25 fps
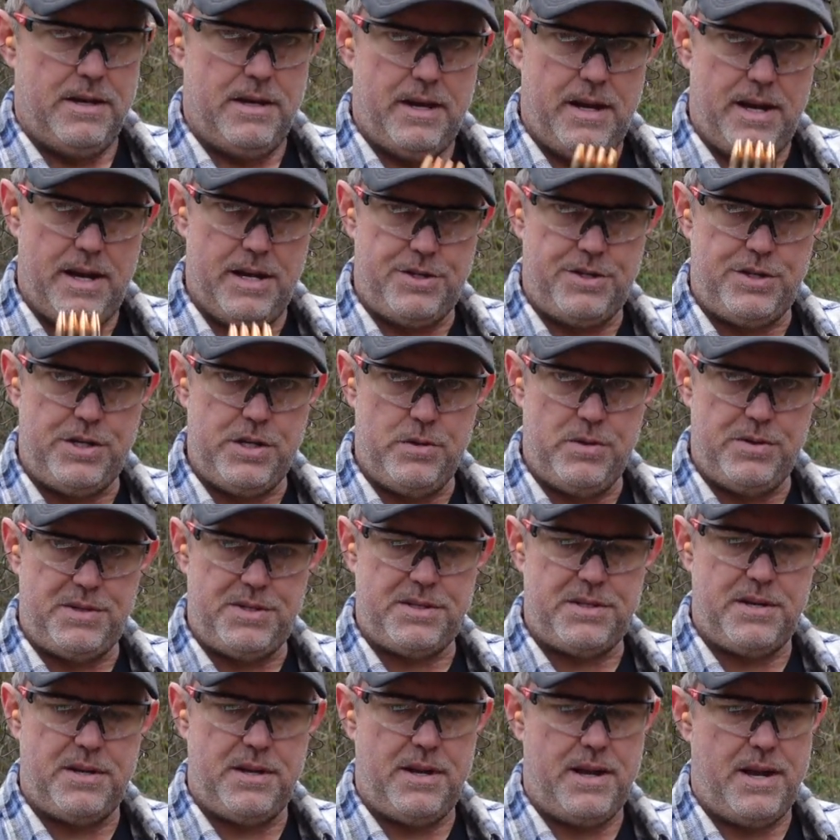It
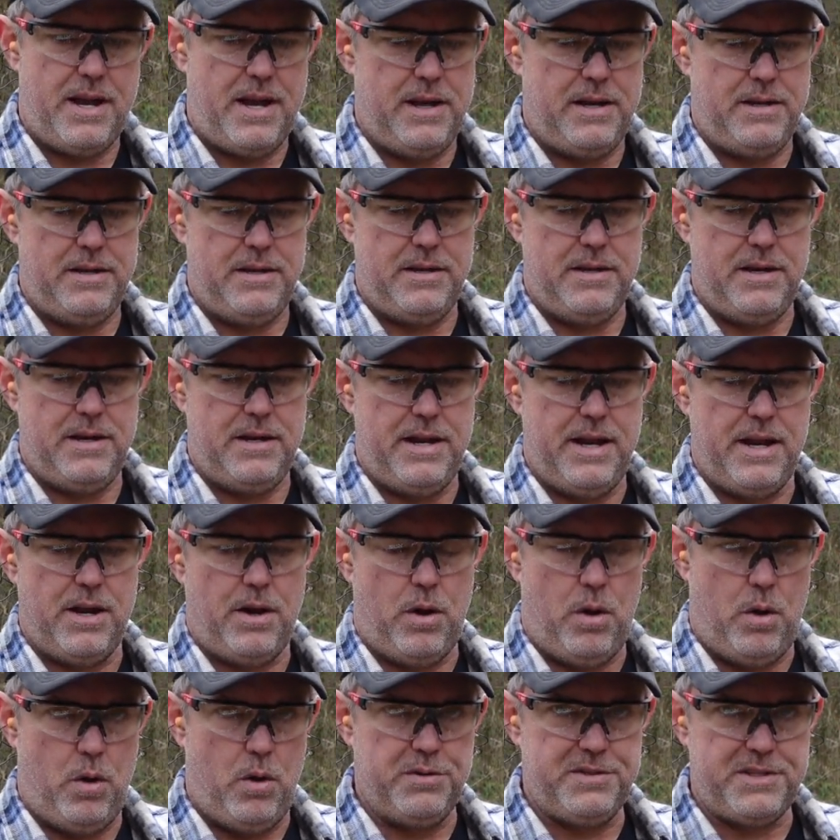shoots It
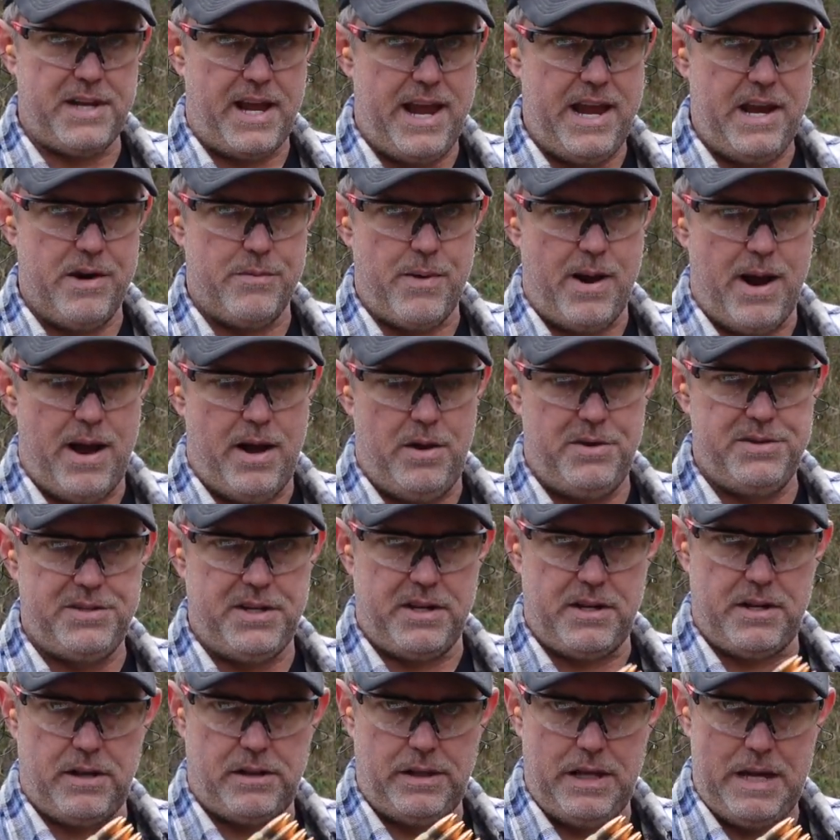holds 8 rounds
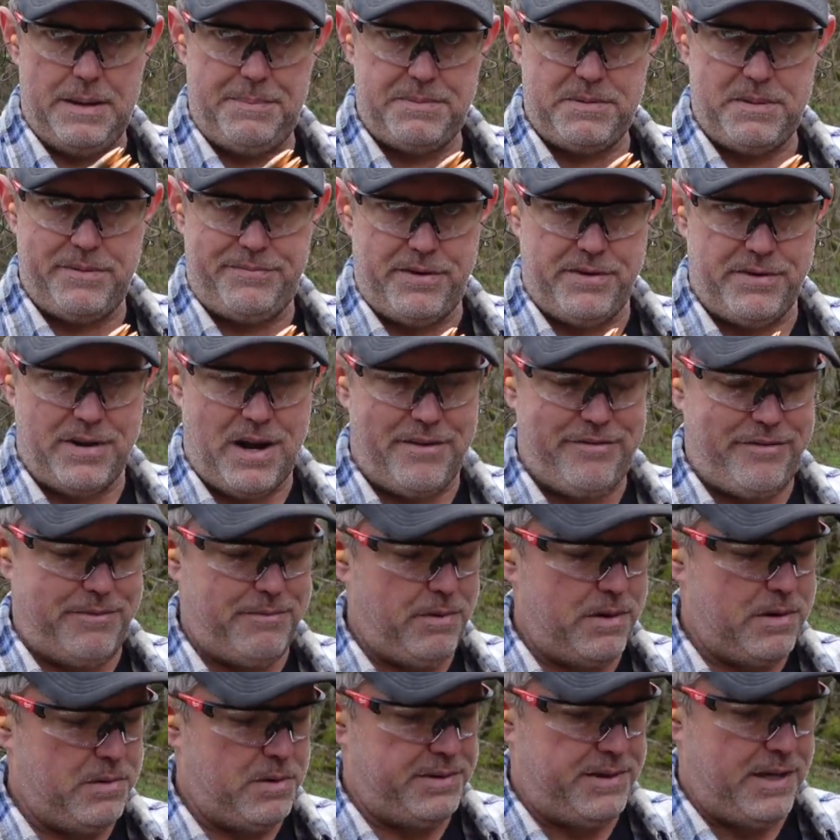in clips. If you're not
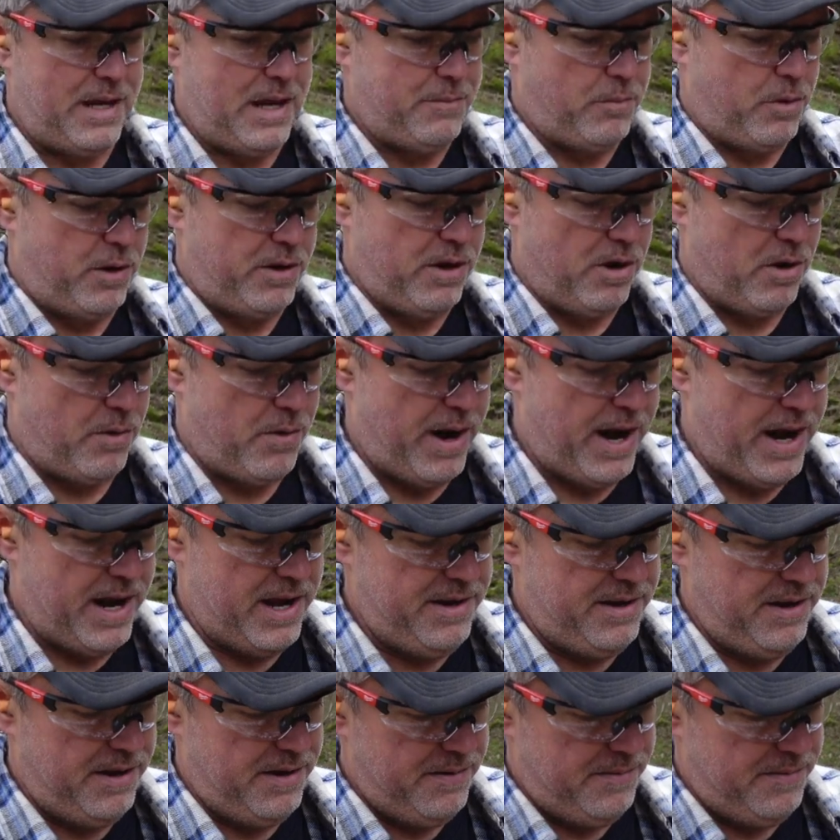familiar with the M1 Garand,